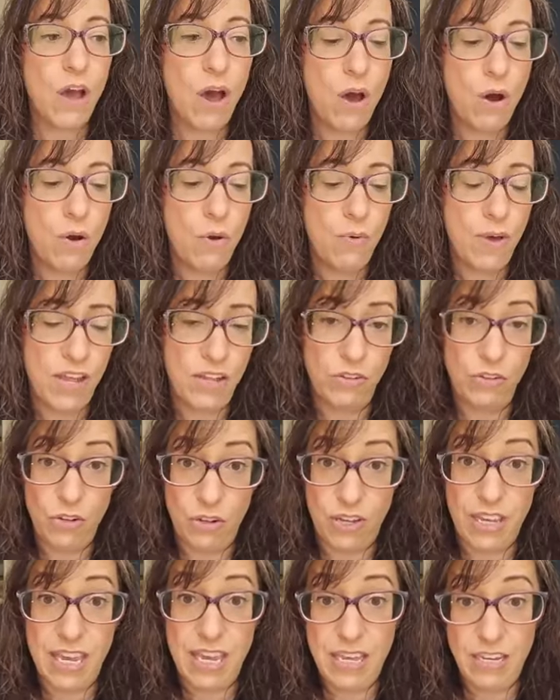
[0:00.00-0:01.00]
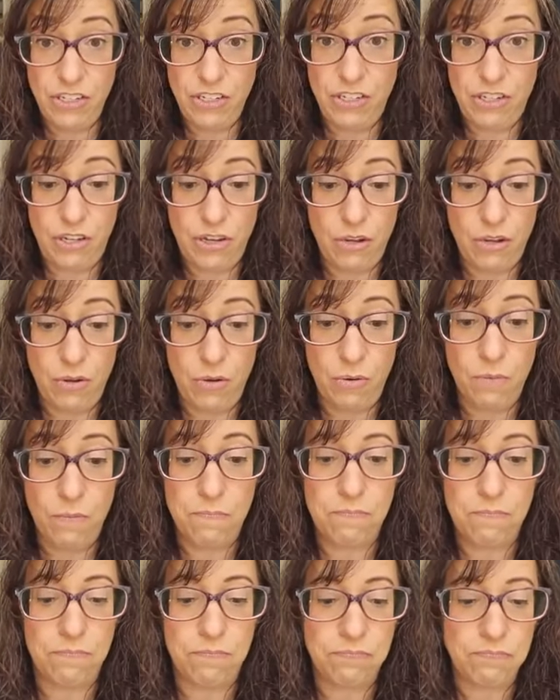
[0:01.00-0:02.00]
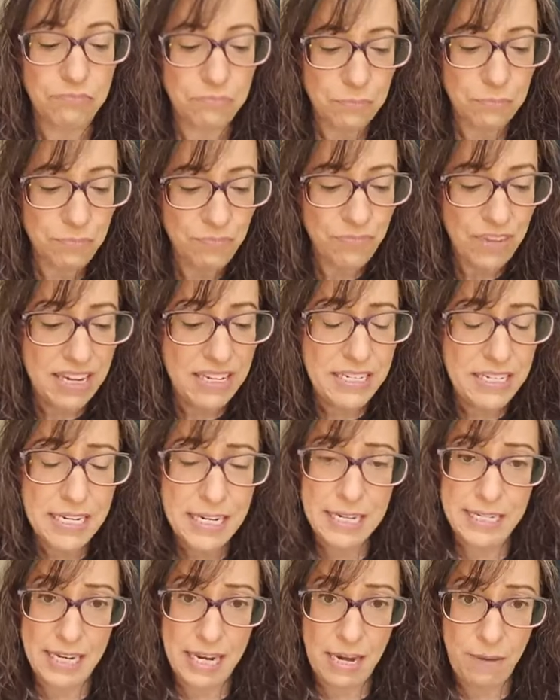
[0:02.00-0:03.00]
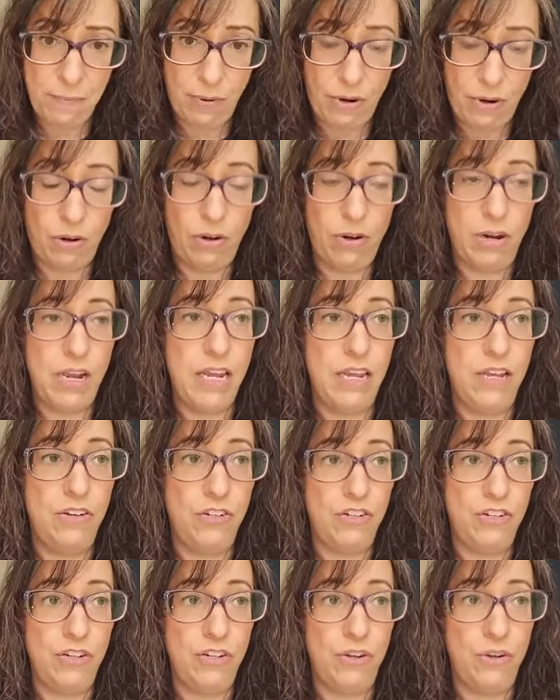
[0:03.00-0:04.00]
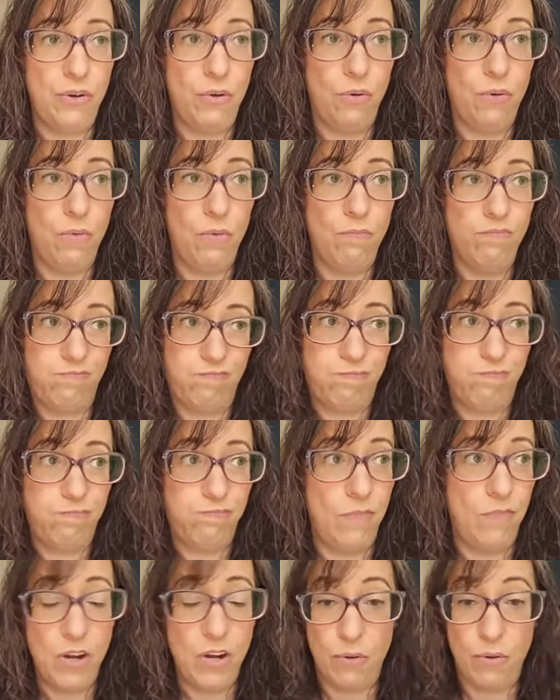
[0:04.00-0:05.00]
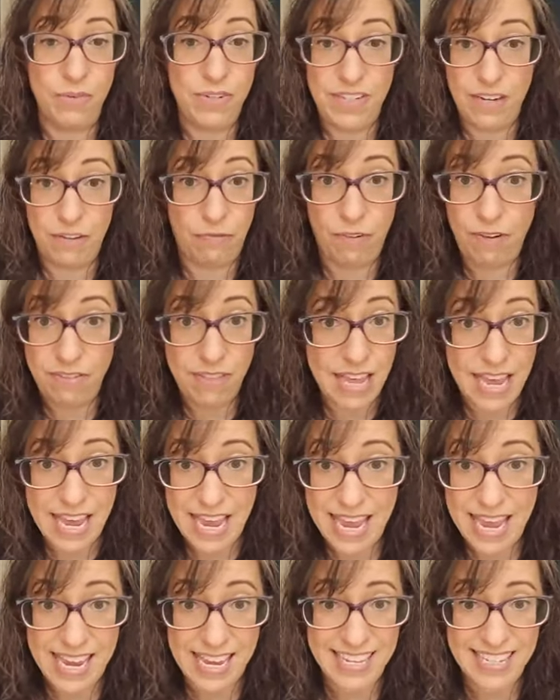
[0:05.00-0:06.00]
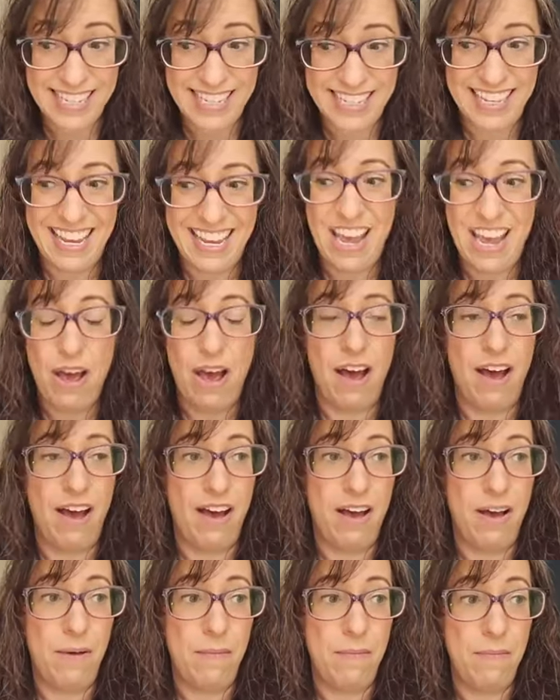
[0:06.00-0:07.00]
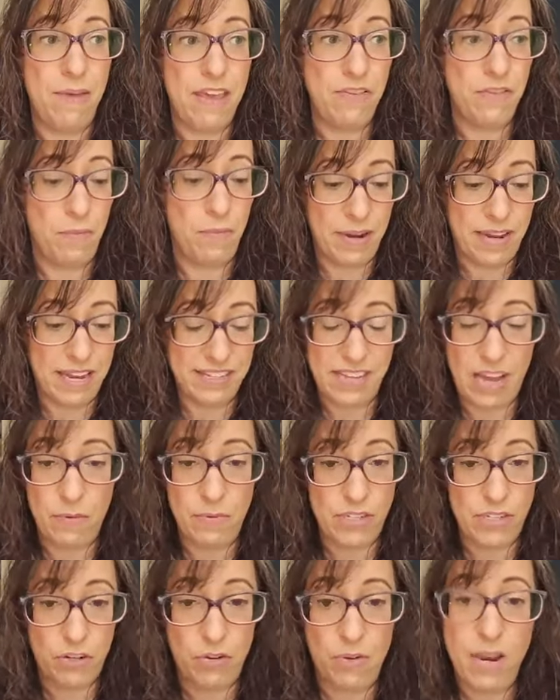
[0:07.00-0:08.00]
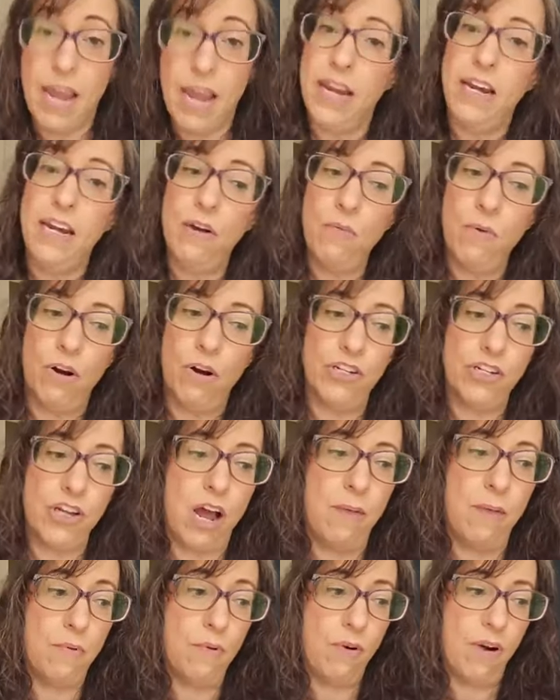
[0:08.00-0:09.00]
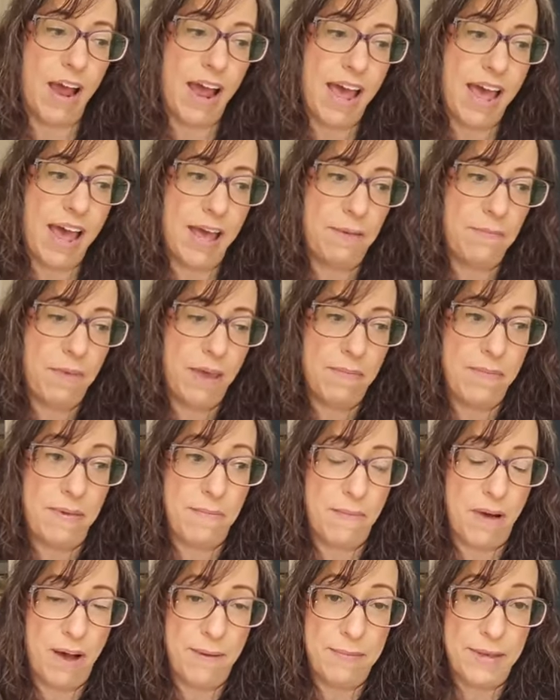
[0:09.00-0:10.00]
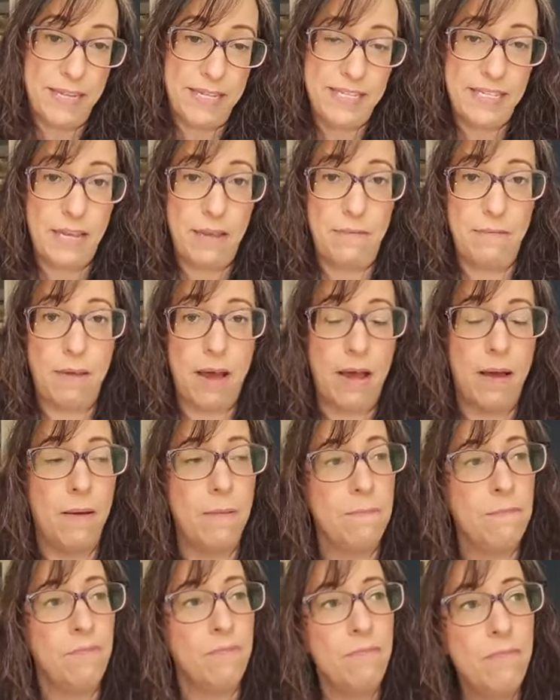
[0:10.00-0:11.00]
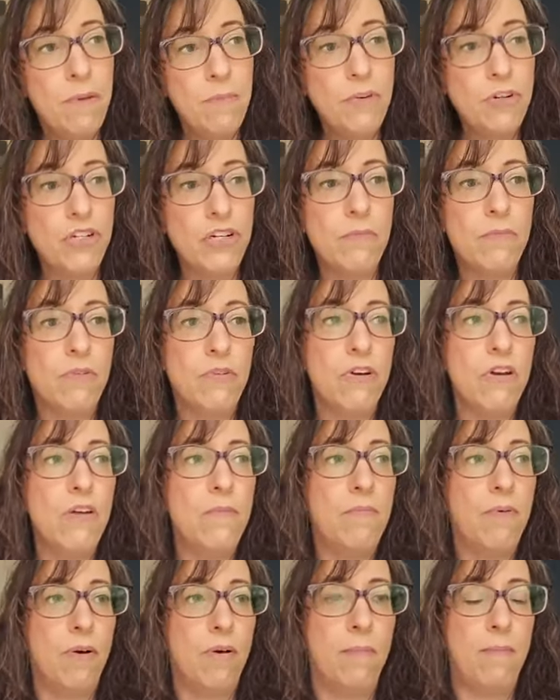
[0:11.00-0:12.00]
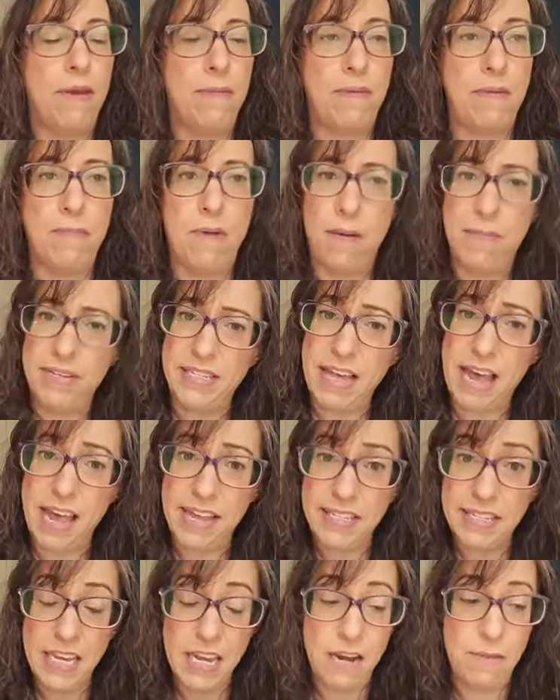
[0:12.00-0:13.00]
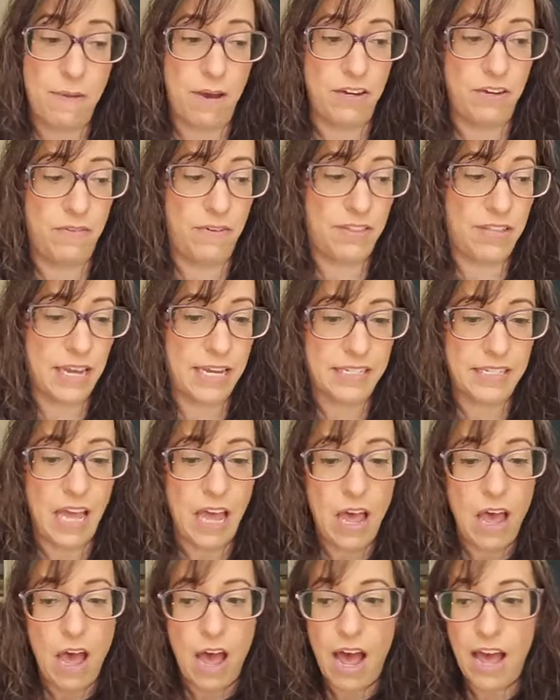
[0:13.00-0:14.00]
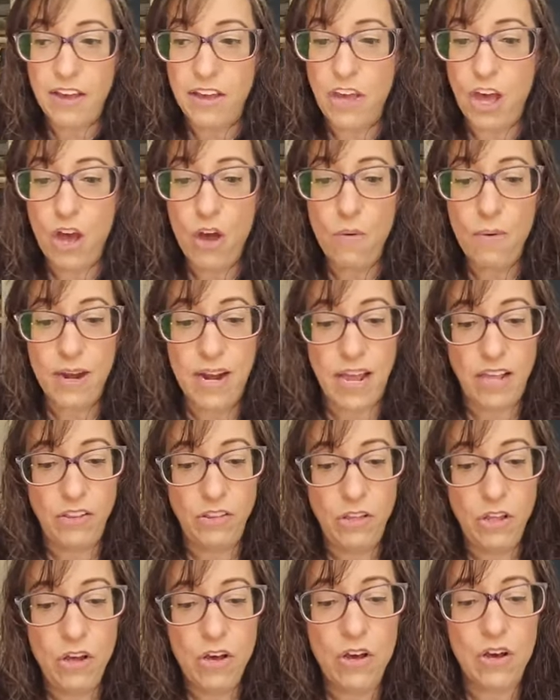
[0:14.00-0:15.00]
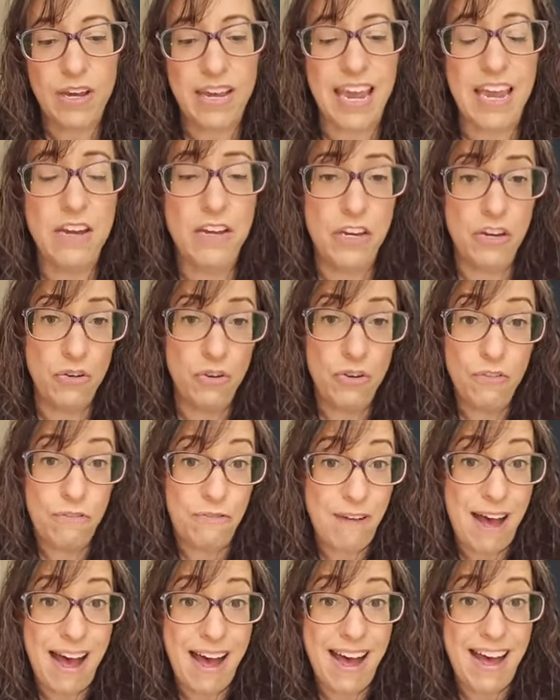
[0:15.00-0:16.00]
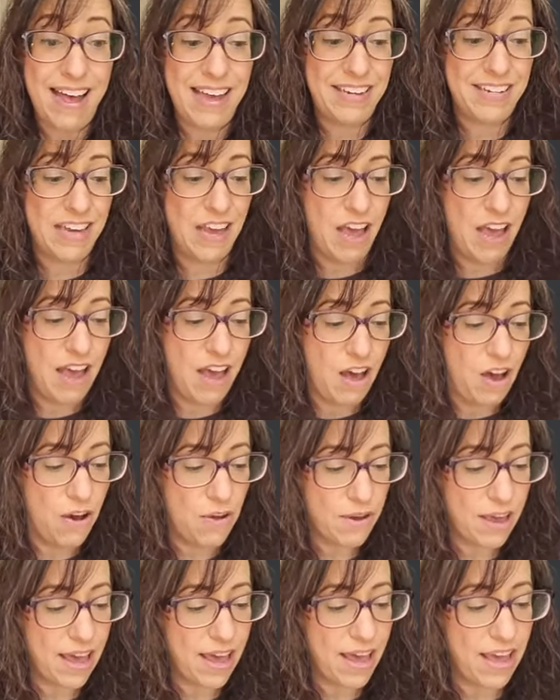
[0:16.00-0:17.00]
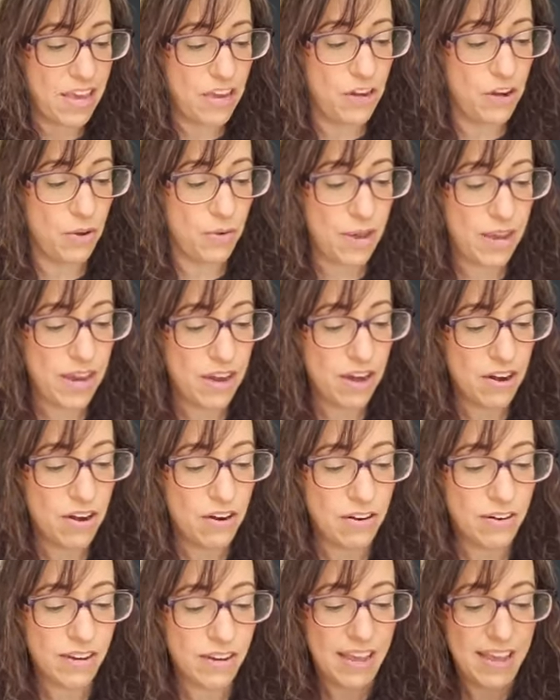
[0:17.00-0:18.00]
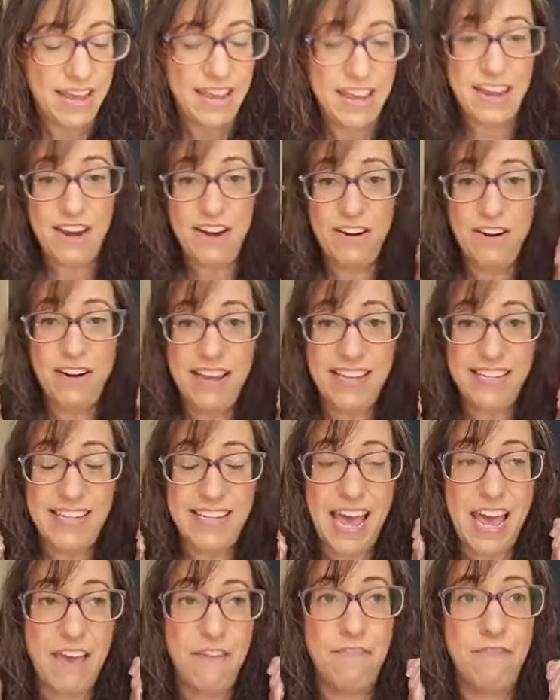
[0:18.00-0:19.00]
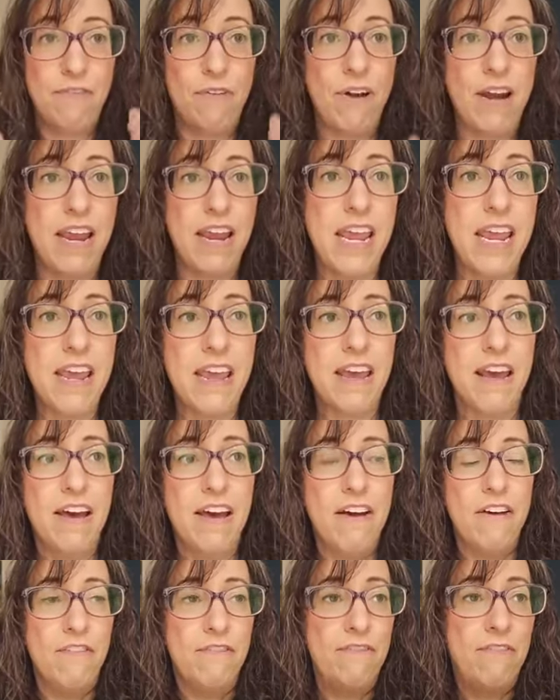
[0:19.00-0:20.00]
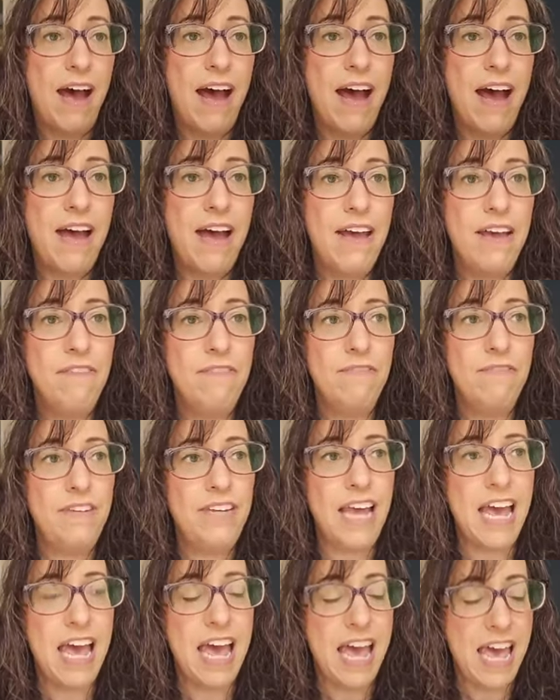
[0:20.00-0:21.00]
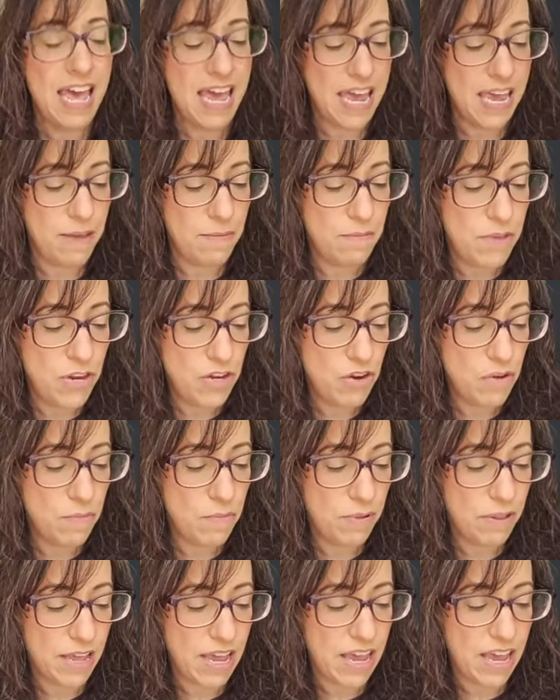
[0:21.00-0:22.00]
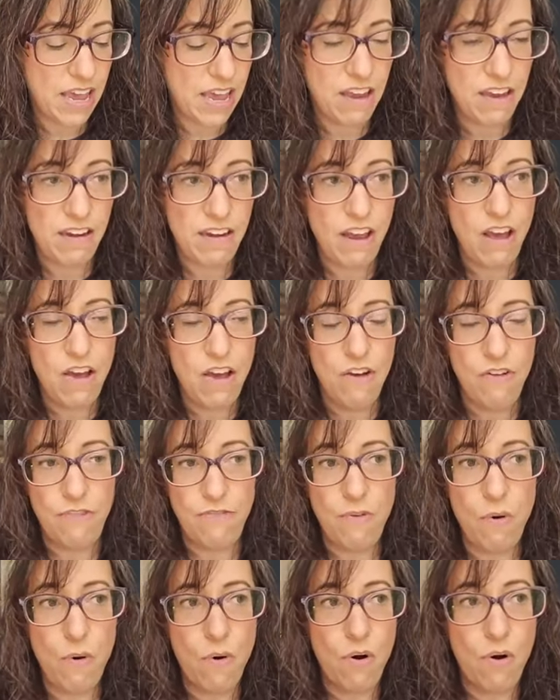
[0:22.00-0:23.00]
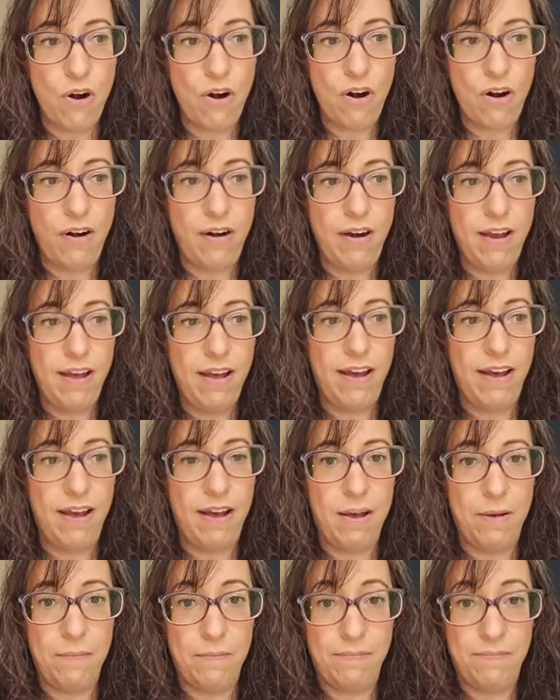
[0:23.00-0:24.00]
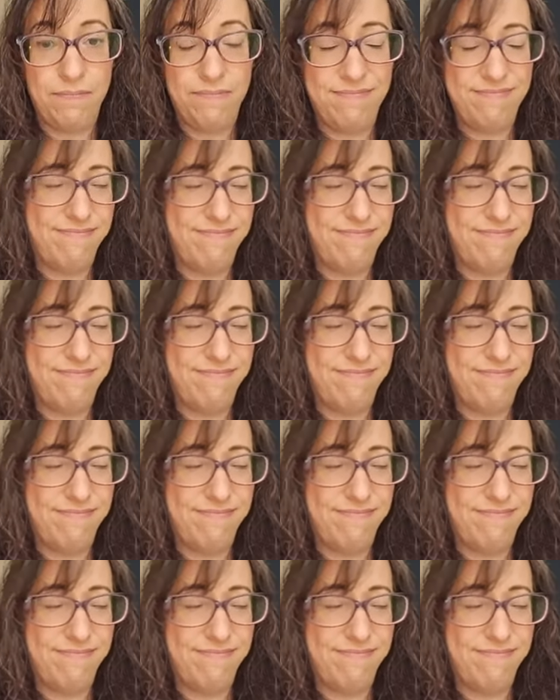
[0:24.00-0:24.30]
go and look into and dig deeper into, you know, different things, uh, either because I was creating a workshop or I had maybe mamas in my membership group or maybe mamas asking about different things. I go and I look and you'll find, okay, you know, here, here is a free five day menu plan for, um,